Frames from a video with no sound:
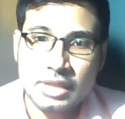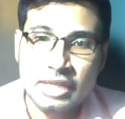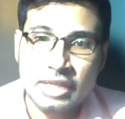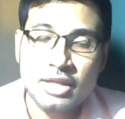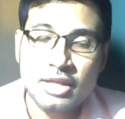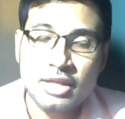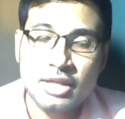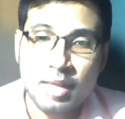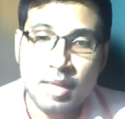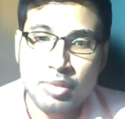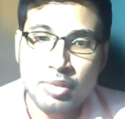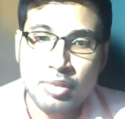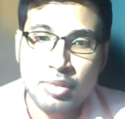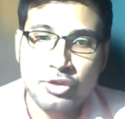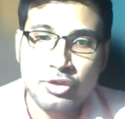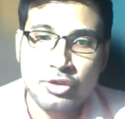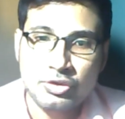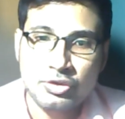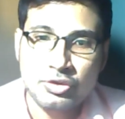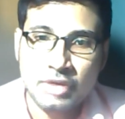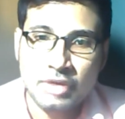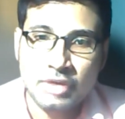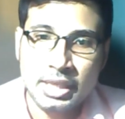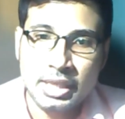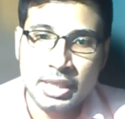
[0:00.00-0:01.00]
in
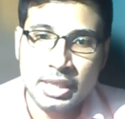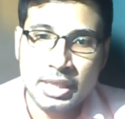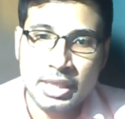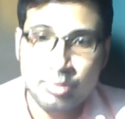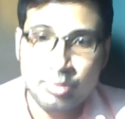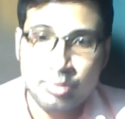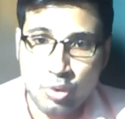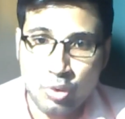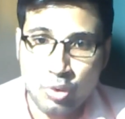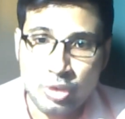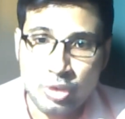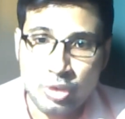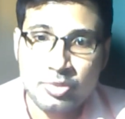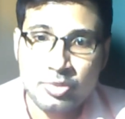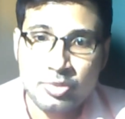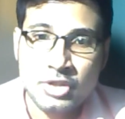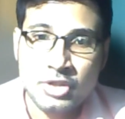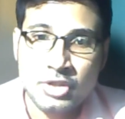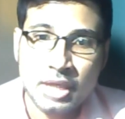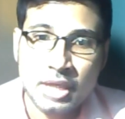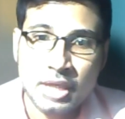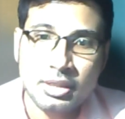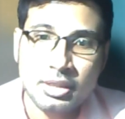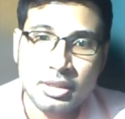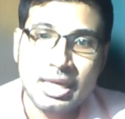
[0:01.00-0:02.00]
Hambantota running, the port
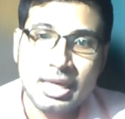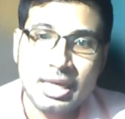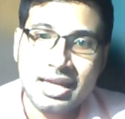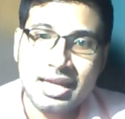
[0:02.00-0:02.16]
project